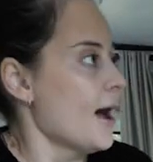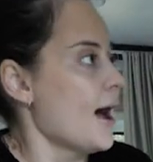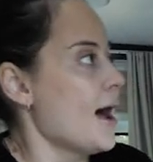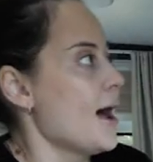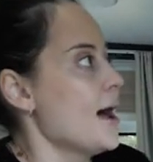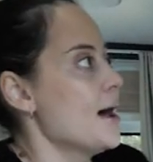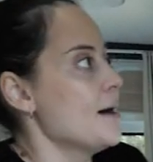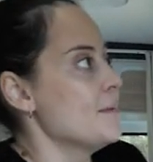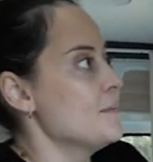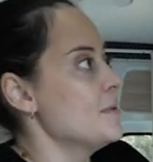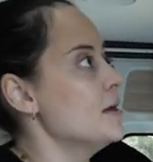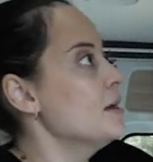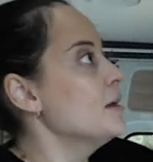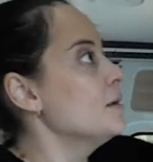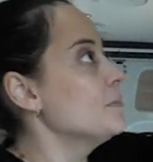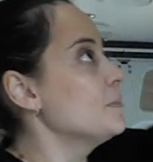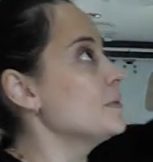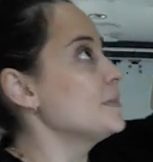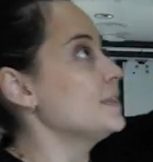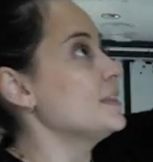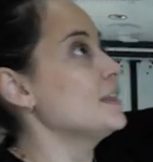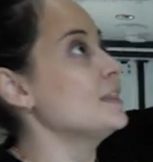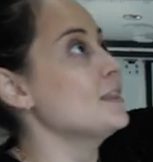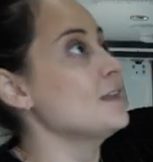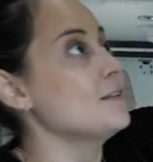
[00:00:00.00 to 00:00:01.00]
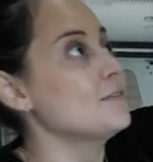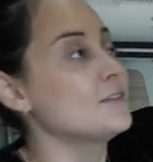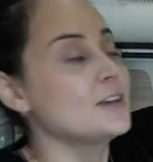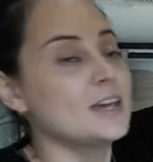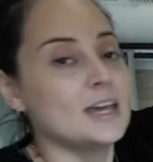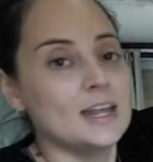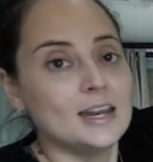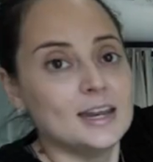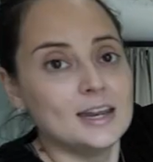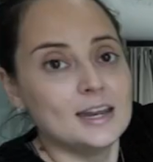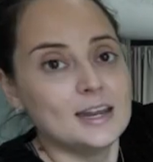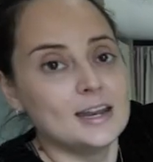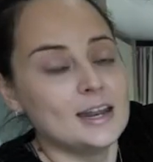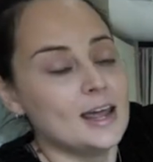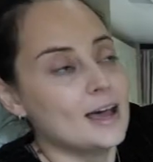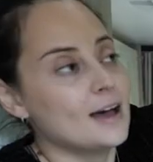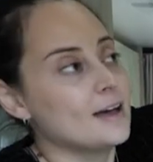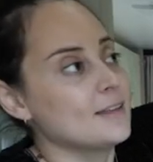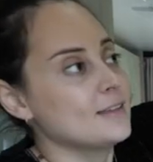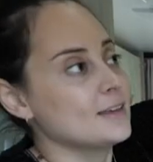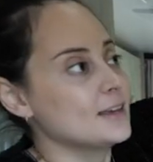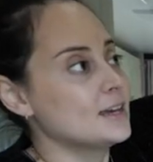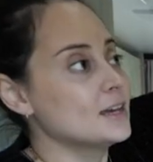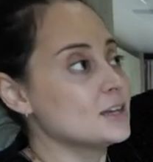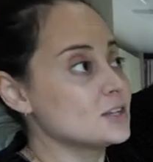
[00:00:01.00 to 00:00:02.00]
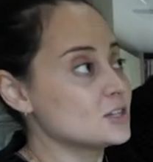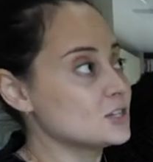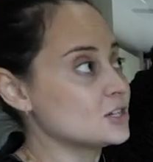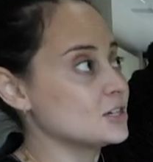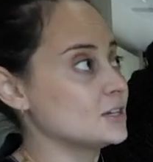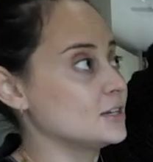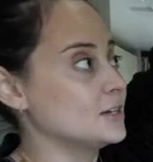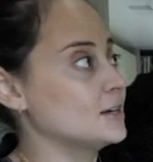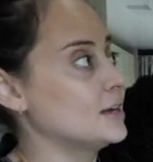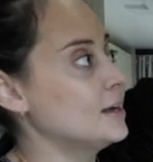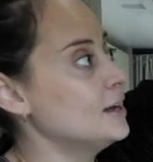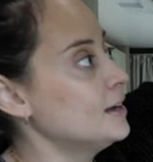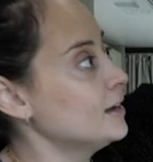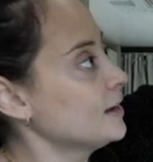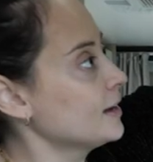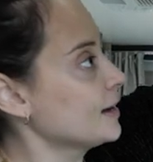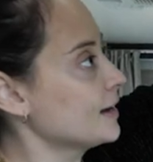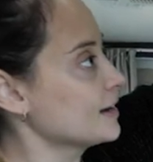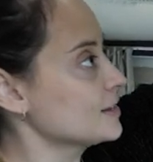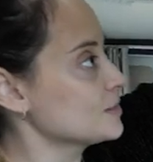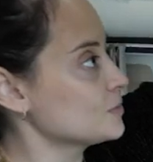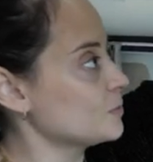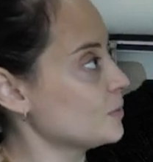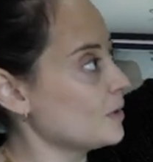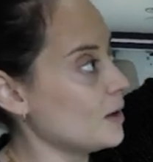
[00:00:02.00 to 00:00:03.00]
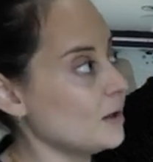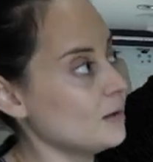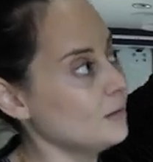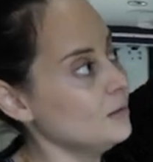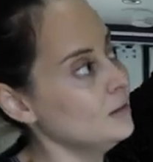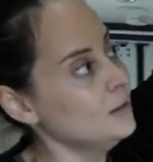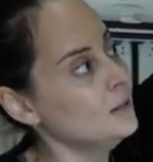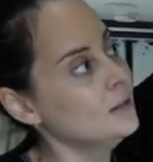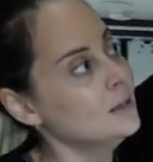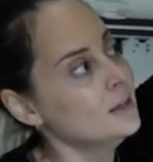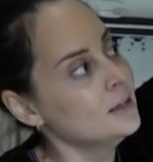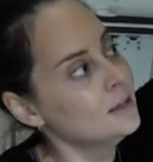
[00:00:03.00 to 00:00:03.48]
Um, but then they've kitted out the kitchen as well.